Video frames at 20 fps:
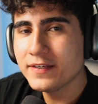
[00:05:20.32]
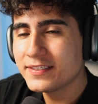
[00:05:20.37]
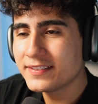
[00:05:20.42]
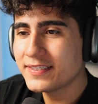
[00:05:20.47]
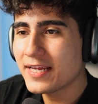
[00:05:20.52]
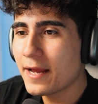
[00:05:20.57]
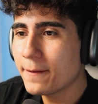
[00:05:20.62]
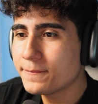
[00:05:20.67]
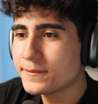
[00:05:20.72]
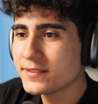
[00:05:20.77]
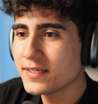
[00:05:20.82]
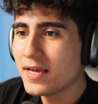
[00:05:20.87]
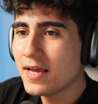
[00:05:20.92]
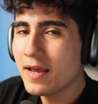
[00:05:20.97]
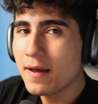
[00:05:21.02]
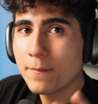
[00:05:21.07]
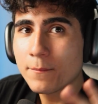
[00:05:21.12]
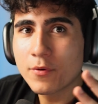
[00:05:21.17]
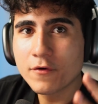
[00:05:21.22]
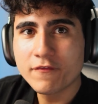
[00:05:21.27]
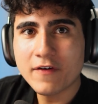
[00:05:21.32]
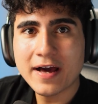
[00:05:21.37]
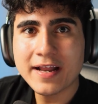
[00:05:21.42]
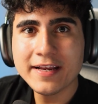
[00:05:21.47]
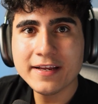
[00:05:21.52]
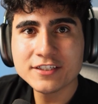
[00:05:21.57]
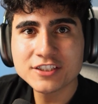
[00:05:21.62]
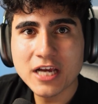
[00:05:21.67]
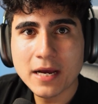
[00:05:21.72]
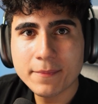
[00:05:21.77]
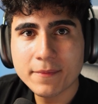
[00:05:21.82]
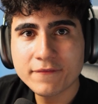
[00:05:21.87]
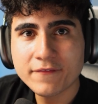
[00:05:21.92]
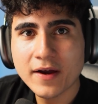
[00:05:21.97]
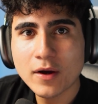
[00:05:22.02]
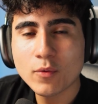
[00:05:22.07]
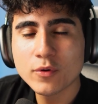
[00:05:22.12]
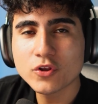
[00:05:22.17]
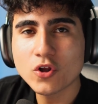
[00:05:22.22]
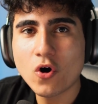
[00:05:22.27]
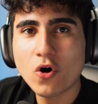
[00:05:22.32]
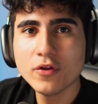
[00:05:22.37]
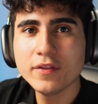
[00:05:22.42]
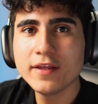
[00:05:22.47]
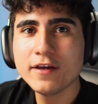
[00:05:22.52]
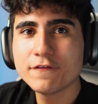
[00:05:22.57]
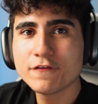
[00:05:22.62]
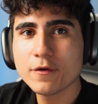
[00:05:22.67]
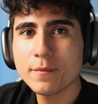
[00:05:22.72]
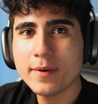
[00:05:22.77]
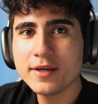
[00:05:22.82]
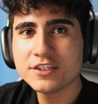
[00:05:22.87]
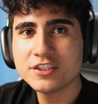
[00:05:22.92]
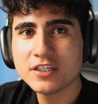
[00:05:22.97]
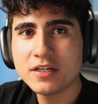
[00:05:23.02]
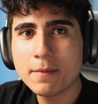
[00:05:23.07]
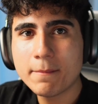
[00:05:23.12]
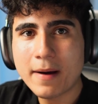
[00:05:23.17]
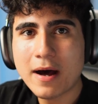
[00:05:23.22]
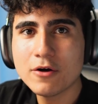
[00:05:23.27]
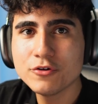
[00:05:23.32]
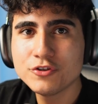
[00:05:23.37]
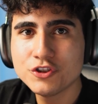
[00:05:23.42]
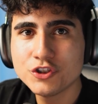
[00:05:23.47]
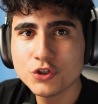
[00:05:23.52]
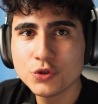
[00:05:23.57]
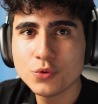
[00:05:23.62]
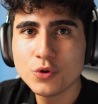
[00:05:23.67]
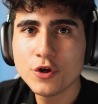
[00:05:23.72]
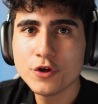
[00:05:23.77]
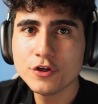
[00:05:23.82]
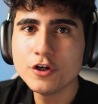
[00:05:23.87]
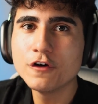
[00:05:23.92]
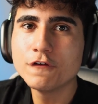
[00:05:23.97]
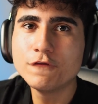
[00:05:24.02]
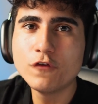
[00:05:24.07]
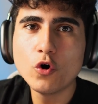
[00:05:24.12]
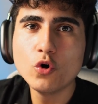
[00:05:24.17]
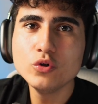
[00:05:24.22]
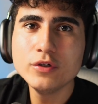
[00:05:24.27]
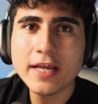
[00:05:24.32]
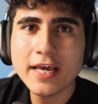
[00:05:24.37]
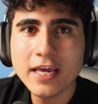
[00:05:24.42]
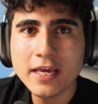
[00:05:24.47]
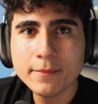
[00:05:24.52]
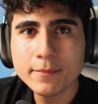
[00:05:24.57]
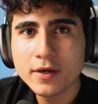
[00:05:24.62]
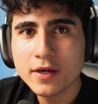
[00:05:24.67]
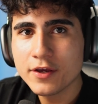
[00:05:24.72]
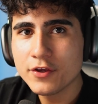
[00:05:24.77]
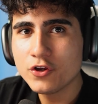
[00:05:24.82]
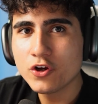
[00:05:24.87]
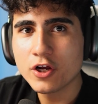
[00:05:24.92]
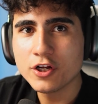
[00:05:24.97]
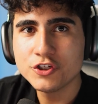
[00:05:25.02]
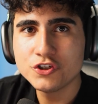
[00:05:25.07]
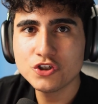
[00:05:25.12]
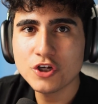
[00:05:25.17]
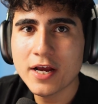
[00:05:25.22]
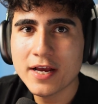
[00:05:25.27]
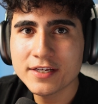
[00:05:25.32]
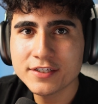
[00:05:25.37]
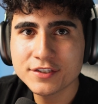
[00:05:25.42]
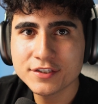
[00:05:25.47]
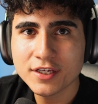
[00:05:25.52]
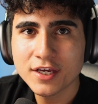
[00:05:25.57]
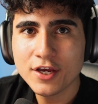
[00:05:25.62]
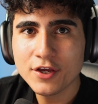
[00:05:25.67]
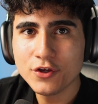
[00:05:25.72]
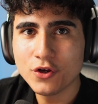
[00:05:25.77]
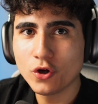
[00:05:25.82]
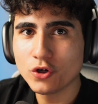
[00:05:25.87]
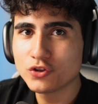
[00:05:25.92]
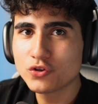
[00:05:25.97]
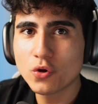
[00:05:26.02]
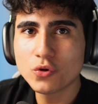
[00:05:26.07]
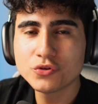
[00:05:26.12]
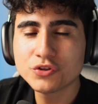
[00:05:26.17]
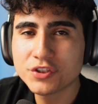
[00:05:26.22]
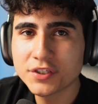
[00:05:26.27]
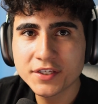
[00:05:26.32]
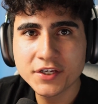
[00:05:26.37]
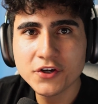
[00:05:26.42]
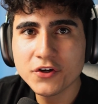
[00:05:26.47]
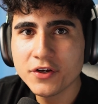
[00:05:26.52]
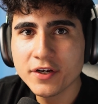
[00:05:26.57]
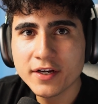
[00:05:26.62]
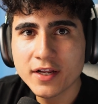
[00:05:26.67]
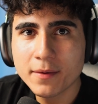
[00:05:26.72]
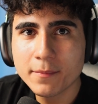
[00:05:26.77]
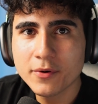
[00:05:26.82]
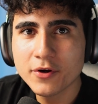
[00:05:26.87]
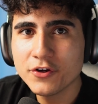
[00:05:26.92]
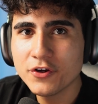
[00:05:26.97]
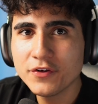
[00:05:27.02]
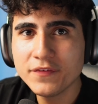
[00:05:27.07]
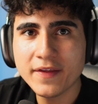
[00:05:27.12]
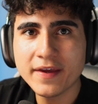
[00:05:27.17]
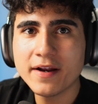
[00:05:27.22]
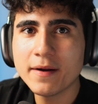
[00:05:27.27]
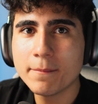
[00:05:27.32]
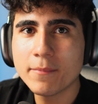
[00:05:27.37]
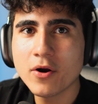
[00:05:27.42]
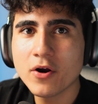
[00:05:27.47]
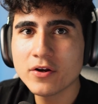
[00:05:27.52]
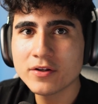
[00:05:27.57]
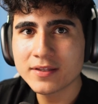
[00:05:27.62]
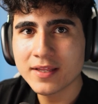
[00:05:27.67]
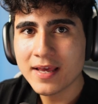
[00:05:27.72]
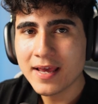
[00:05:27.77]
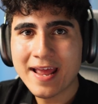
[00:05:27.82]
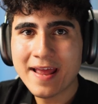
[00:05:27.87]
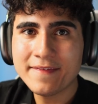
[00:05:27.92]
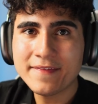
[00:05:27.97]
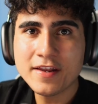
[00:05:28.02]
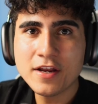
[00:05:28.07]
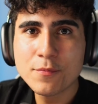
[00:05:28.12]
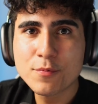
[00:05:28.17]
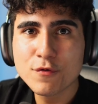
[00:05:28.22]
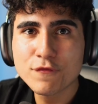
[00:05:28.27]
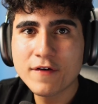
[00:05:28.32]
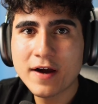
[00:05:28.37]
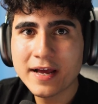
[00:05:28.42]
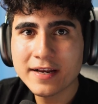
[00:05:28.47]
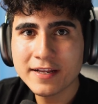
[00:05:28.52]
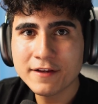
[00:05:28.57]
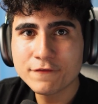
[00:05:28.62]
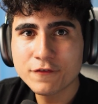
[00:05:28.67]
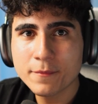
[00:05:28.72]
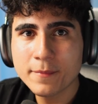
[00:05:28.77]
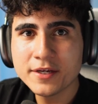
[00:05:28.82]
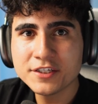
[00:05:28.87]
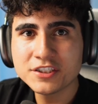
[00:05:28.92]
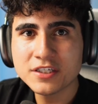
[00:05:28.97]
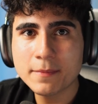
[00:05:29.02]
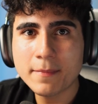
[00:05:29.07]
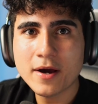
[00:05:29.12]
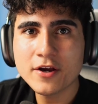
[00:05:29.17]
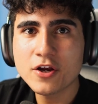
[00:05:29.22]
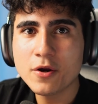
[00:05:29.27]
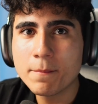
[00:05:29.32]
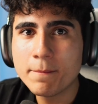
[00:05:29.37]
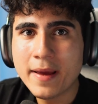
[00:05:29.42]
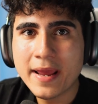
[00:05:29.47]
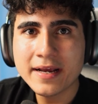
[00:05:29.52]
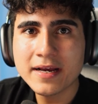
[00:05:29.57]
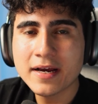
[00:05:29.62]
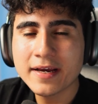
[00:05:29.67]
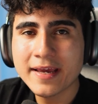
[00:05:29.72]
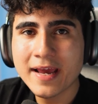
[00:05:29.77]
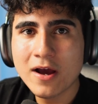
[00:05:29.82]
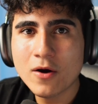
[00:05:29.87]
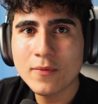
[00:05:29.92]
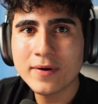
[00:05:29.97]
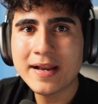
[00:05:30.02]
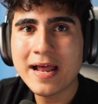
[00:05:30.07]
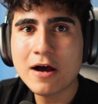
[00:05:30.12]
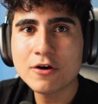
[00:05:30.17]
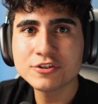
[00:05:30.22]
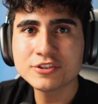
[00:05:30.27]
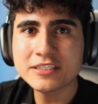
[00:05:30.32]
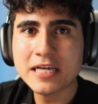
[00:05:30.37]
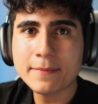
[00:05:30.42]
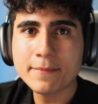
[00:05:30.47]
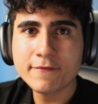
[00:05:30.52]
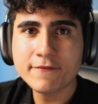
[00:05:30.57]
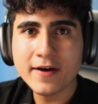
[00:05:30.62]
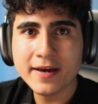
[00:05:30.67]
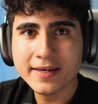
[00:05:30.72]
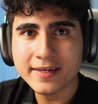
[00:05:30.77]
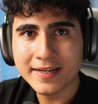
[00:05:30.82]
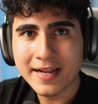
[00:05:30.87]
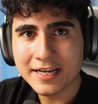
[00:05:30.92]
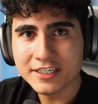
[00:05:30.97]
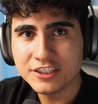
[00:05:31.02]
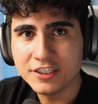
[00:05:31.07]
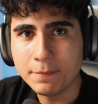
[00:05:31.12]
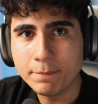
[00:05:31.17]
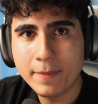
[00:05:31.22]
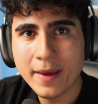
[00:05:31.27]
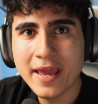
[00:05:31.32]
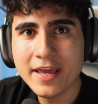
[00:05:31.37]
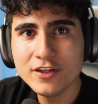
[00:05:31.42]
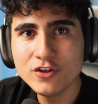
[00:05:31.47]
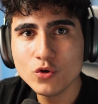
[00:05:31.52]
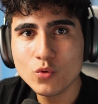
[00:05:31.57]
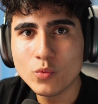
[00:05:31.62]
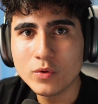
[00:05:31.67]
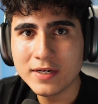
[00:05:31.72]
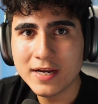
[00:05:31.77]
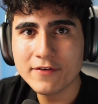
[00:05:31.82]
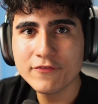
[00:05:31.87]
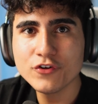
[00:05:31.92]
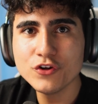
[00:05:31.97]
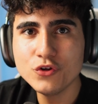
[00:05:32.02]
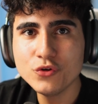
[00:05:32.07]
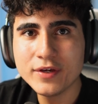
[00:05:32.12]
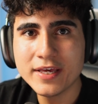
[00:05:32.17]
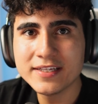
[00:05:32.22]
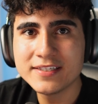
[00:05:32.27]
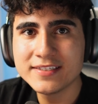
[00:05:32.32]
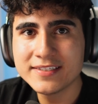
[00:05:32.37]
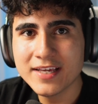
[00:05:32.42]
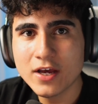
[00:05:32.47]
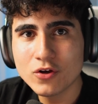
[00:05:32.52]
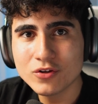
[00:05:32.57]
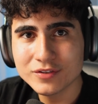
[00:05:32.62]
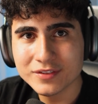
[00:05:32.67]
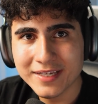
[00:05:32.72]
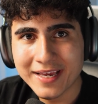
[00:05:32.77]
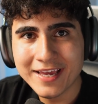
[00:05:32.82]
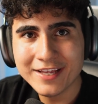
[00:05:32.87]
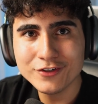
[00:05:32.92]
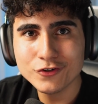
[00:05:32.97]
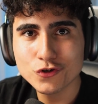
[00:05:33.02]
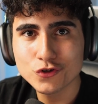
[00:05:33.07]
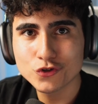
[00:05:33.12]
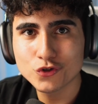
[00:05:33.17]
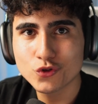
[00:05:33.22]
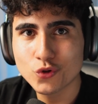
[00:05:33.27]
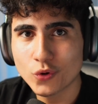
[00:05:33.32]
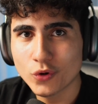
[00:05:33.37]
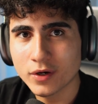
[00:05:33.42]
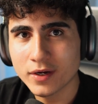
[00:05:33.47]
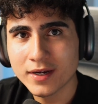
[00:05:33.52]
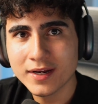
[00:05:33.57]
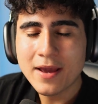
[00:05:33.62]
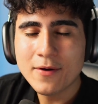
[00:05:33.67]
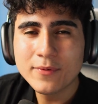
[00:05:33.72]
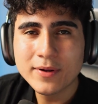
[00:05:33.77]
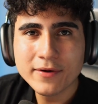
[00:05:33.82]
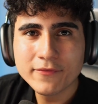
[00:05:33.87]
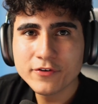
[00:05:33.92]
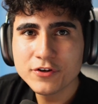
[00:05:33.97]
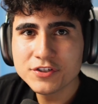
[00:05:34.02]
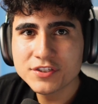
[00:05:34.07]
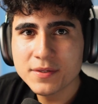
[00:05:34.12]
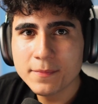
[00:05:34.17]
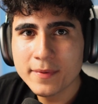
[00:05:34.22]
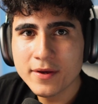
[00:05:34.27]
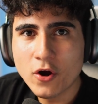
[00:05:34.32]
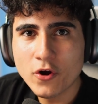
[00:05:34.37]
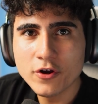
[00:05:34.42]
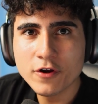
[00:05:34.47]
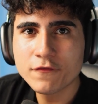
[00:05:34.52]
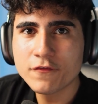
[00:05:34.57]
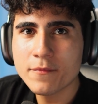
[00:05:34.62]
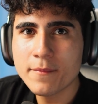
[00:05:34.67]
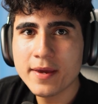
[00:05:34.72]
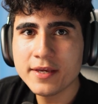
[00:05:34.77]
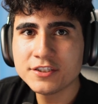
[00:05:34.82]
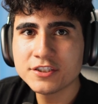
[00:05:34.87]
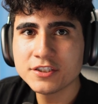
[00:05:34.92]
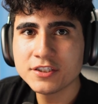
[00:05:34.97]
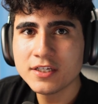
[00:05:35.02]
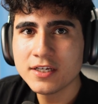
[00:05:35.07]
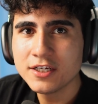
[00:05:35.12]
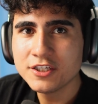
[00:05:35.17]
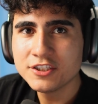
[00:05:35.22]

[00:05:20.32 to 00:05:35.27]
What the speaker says: these steps, providing Shopify with all the information about you, your full name, your address, your social security number, your date of birth, and then you provide information about your bank account and how Shopify can actually pay you whenever you get sales in your store. And whenever you submit all your information,